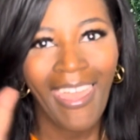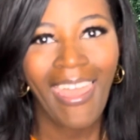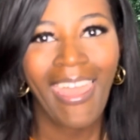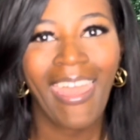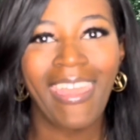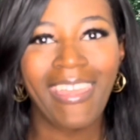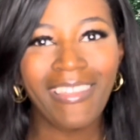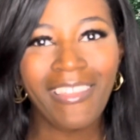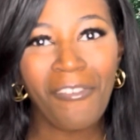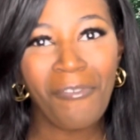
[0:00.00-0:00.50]

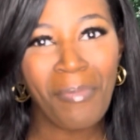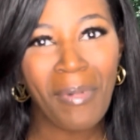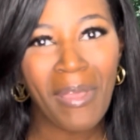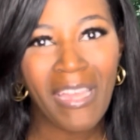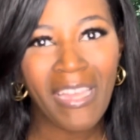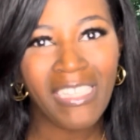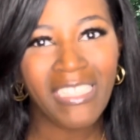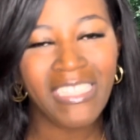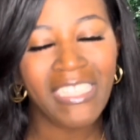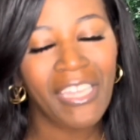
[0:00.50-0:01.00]
Hey
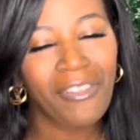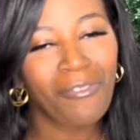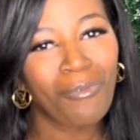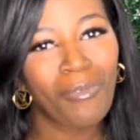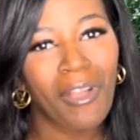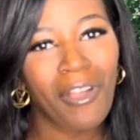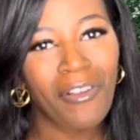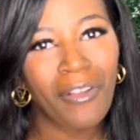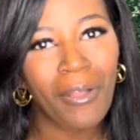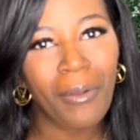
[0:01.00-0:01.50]
Lovebugs, and
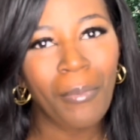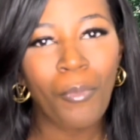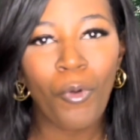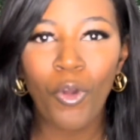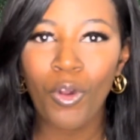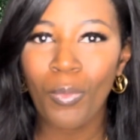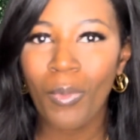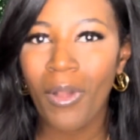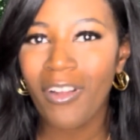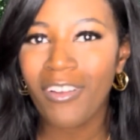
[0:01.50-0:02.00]

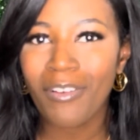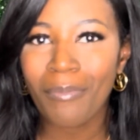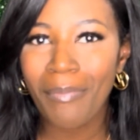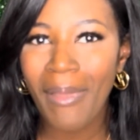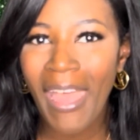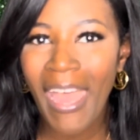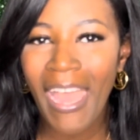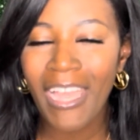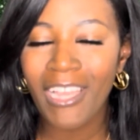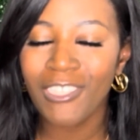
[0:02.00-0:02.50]
welcome
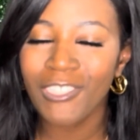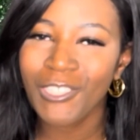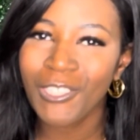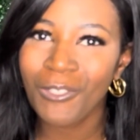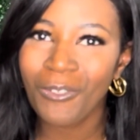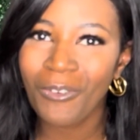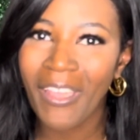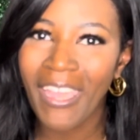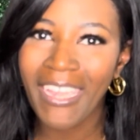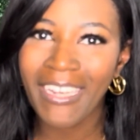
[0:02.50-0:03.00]
back
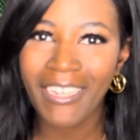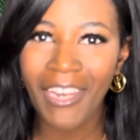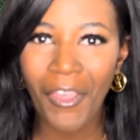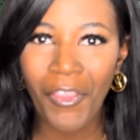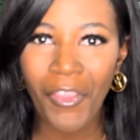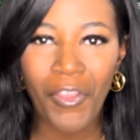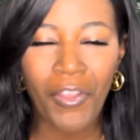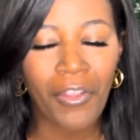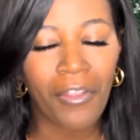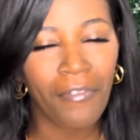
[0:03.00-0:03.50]
to
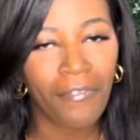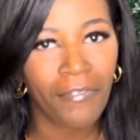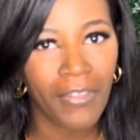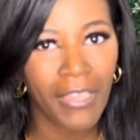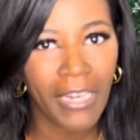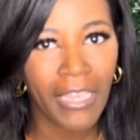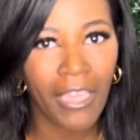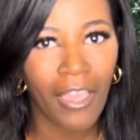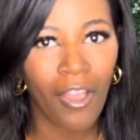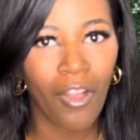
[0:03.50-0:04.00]
another
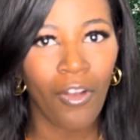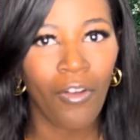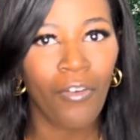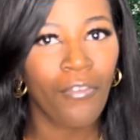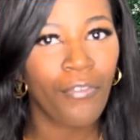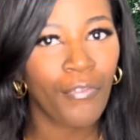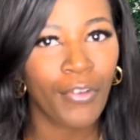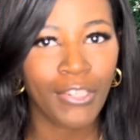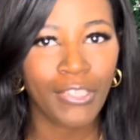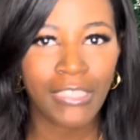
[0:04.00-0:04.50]
video.
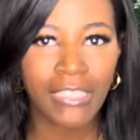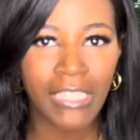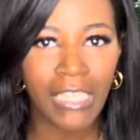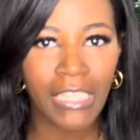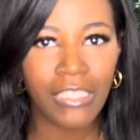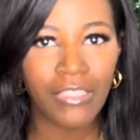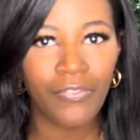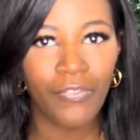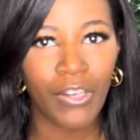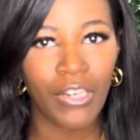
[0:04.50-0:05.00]
First
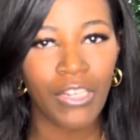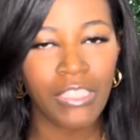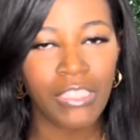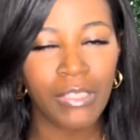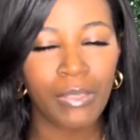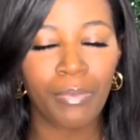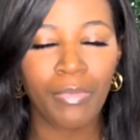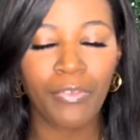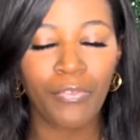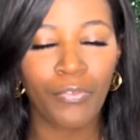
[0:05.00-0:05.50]
things
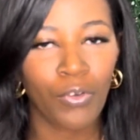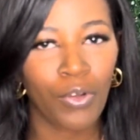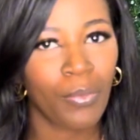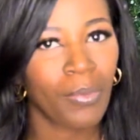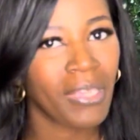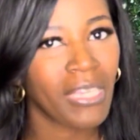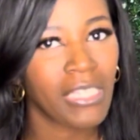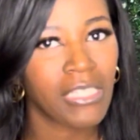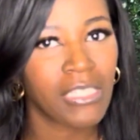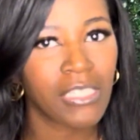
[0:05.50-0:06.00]
first, before
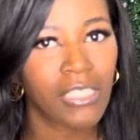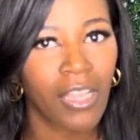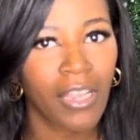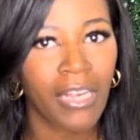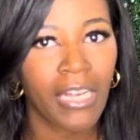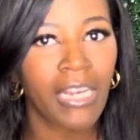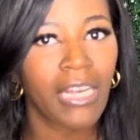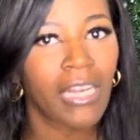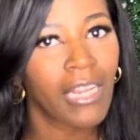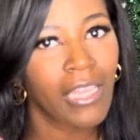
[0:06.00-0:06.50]
we get
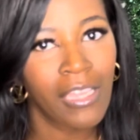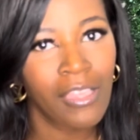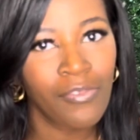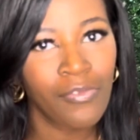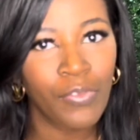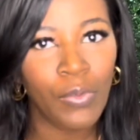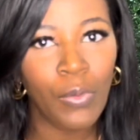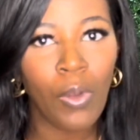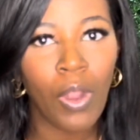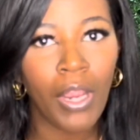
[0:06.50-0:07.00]
started,
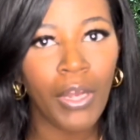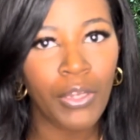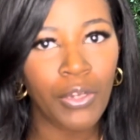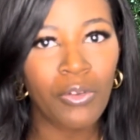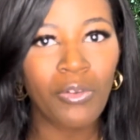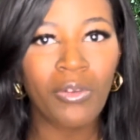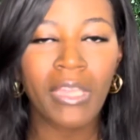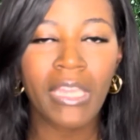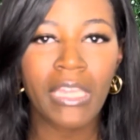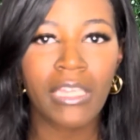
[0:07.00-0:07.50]
if you are
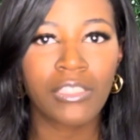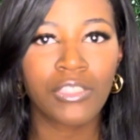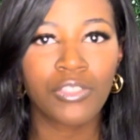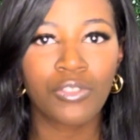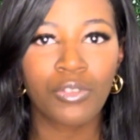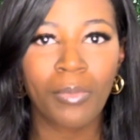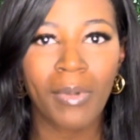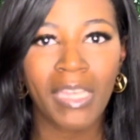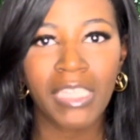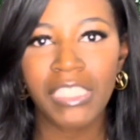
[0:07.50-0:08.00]
new here
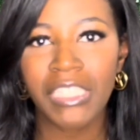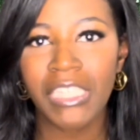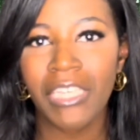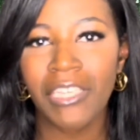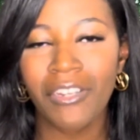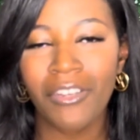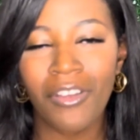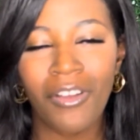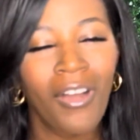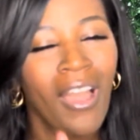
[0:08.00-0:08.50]
to my
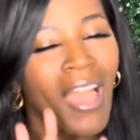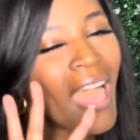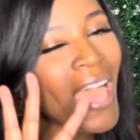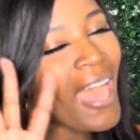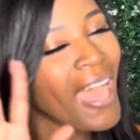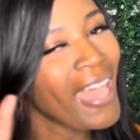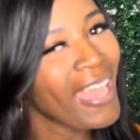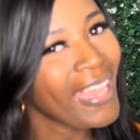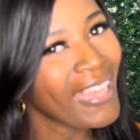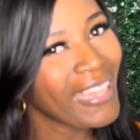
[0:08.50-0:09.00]
channel,
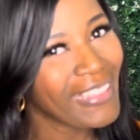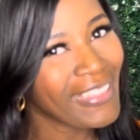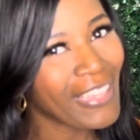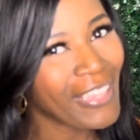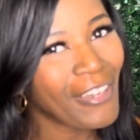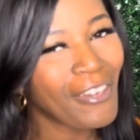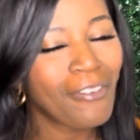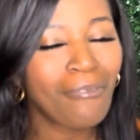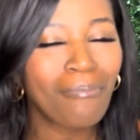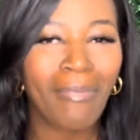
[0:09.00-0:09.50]

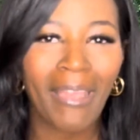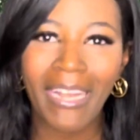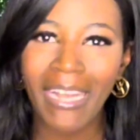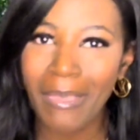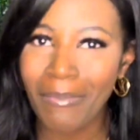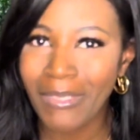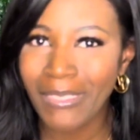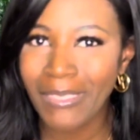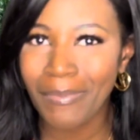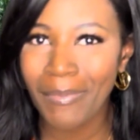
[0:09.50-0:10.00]
hello, my
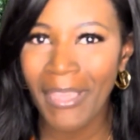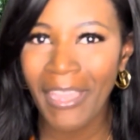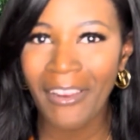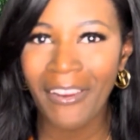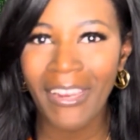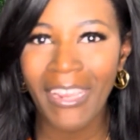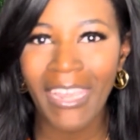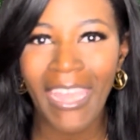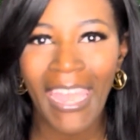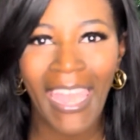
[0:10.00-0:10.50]
name is
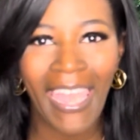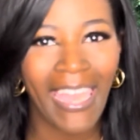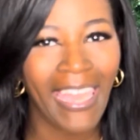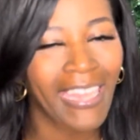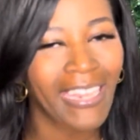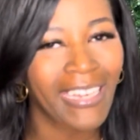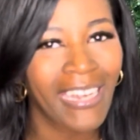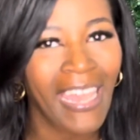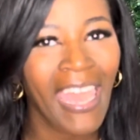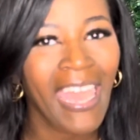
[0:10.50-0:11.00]
Mary
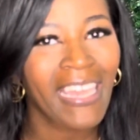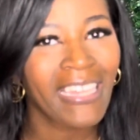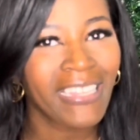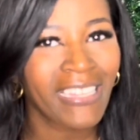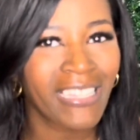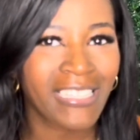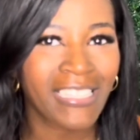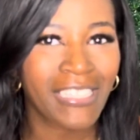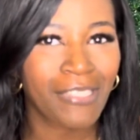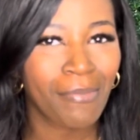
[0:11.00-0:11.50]
and
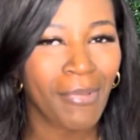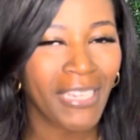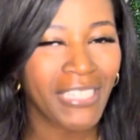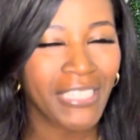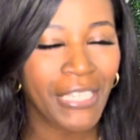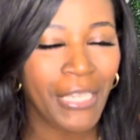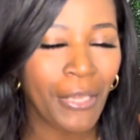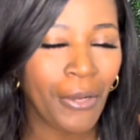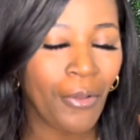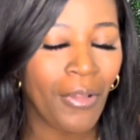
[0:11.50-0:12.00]
this is my
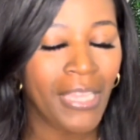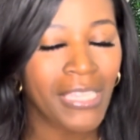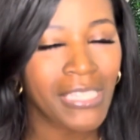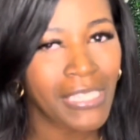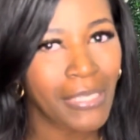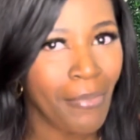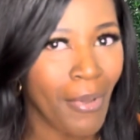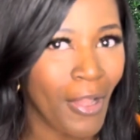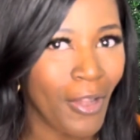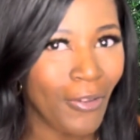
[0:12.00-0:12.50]
channel. And
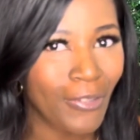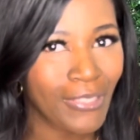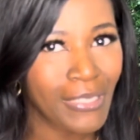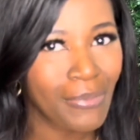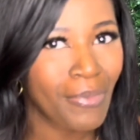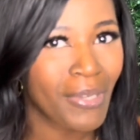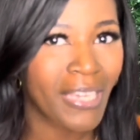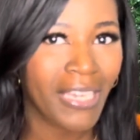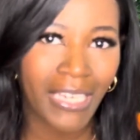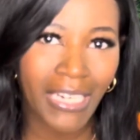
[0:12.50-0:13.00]
to my oldie
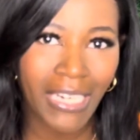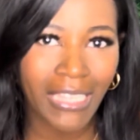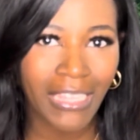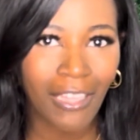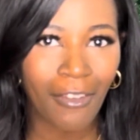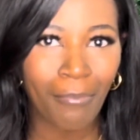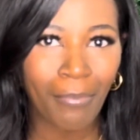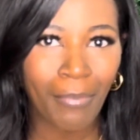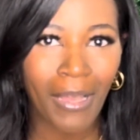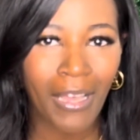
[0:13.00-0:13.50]
but goodie
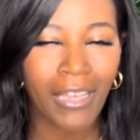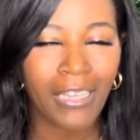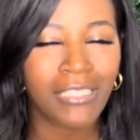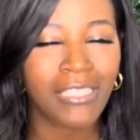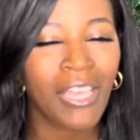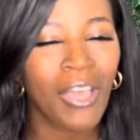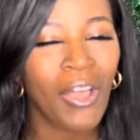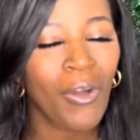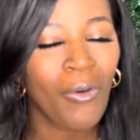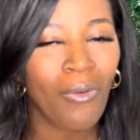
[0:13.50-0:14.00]
Lovebugs,
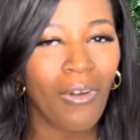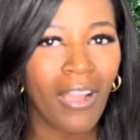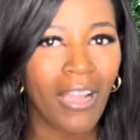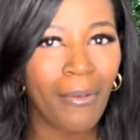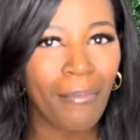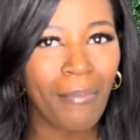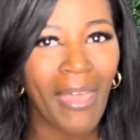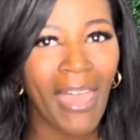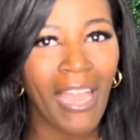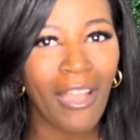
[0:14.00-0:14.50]

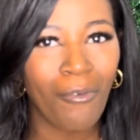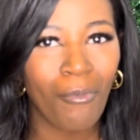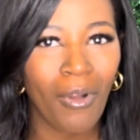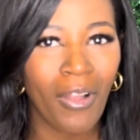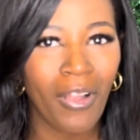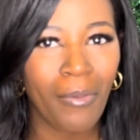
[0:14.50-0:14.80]
welcome back.